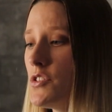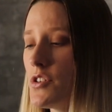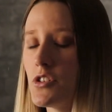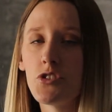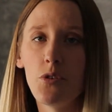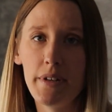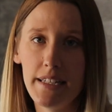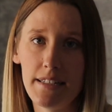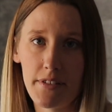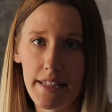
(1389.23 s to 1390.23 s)
There are so
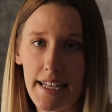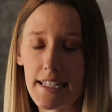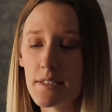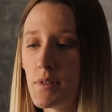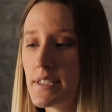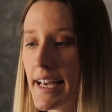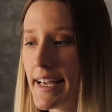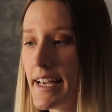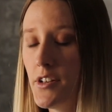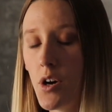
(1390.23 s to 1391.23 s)
many different things, but
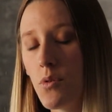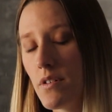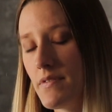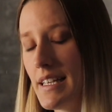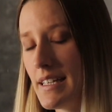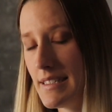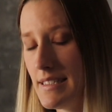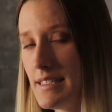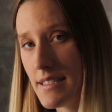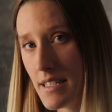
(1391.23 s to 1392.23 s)
taking note of the
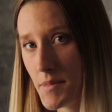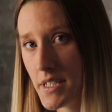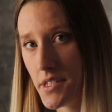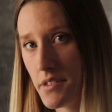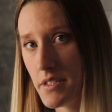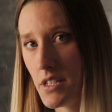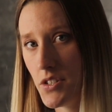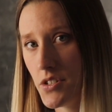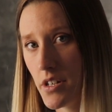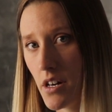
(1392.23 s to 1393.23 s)
existing materials
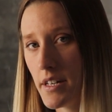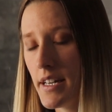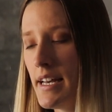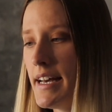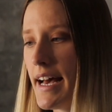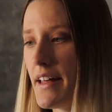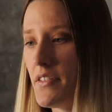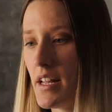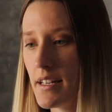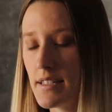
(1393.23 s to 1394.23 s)
in your yard
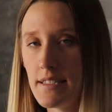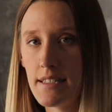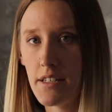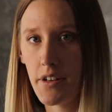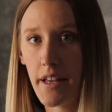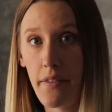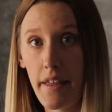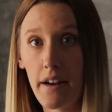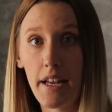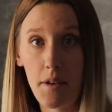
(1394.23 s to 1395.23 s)
and then considering
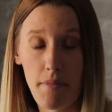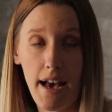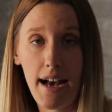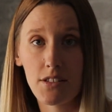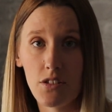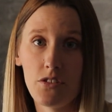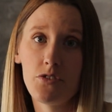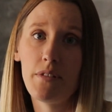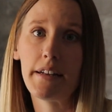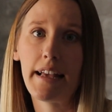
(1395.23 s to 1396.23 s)
their impact on the
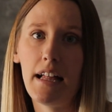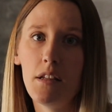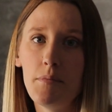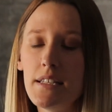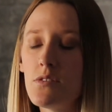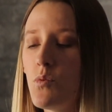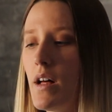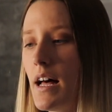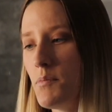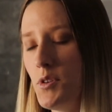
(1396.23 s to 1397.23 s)
surrounding elements will
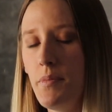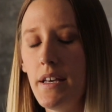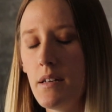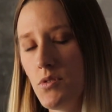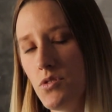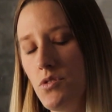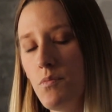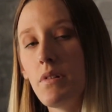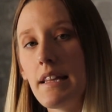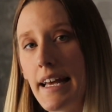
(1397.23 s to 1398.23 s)
help you be able
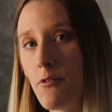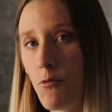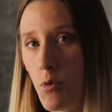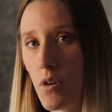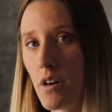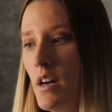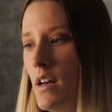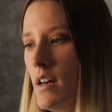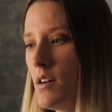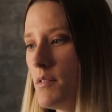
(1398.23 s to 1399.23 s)
to plan for
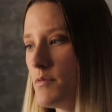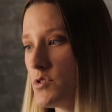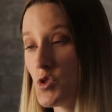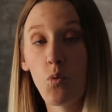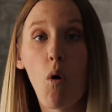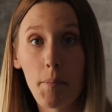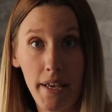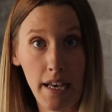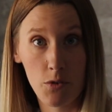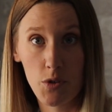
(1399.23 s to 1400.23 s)

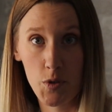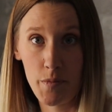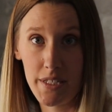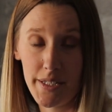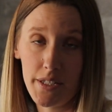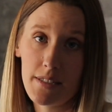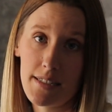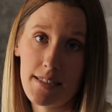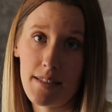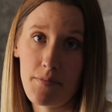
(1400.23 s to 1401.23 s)
swapping out those materials
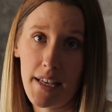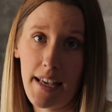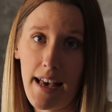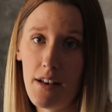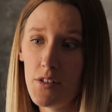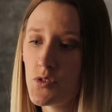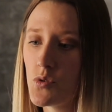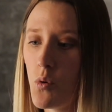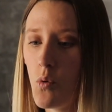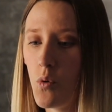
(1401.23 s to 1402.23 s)
to something
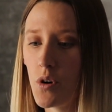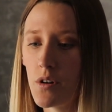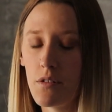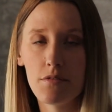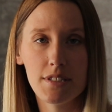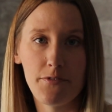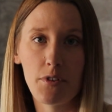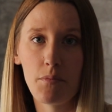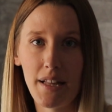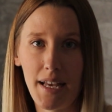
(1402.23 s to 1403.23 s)
else or
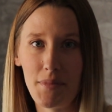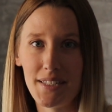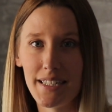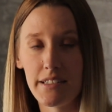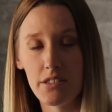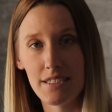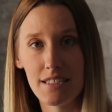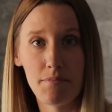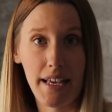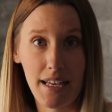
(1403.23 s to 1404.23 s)
different plant materials
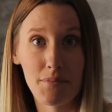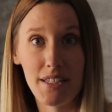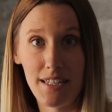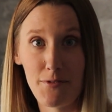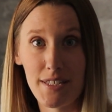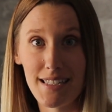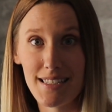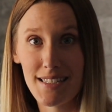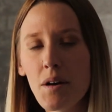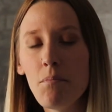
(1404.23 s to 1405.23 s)
to make up the
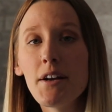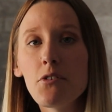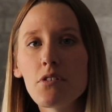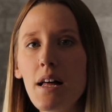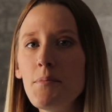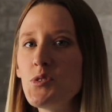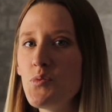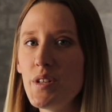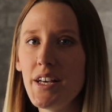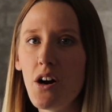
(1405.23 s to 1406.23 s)
differences.
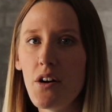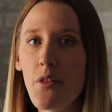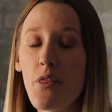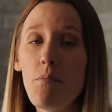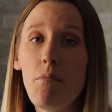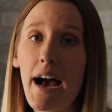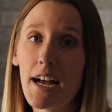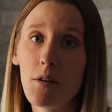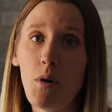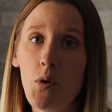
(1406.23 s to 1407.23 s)
Microclimates really are the
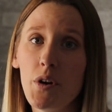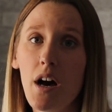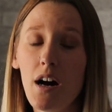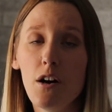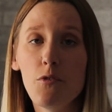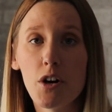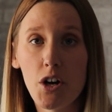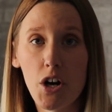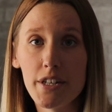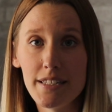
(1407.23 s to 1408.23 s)
backbone of a
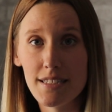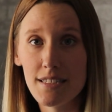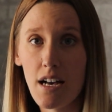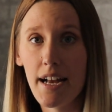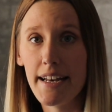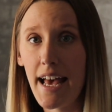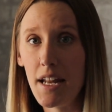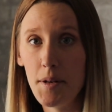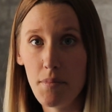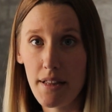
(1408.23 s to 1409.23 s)
garden design
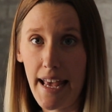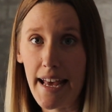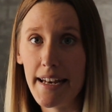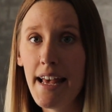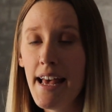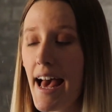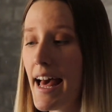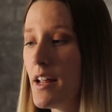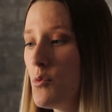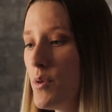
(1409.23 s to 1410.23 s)
and plan,
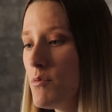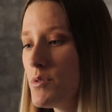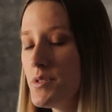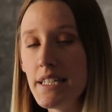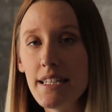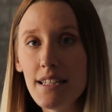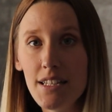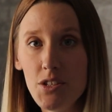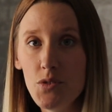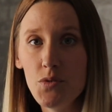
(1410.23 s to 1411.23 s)
and we
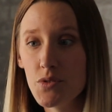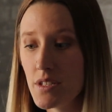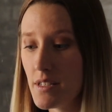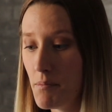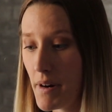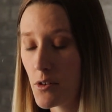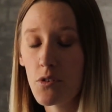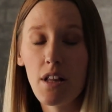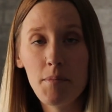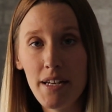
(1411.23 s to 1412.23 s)
routinely use the
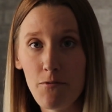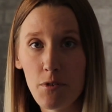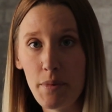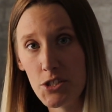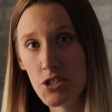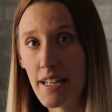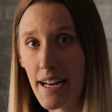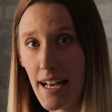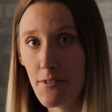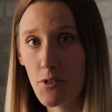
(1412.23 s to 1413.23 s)
microclimate information
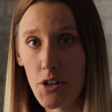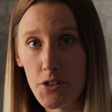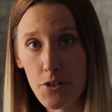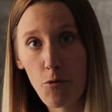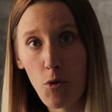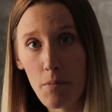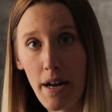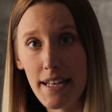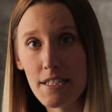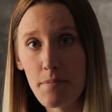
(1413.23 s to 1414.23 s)
that I have garnered for
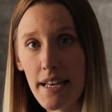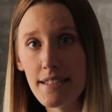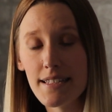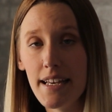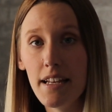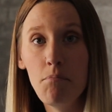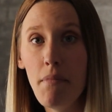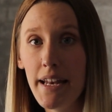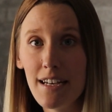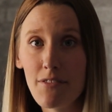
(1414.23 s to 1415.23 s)
my space in
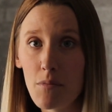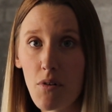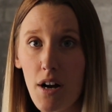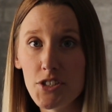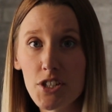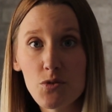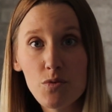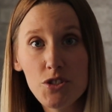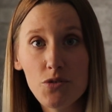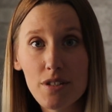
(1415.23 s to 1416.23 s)
many of our projects,
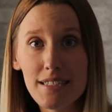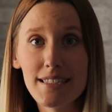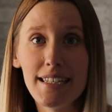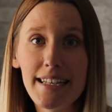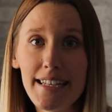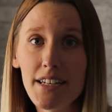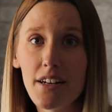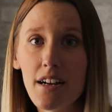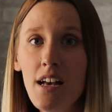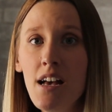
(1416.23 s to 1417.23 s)
which you can see
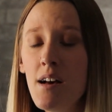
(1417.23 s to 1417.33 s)
here.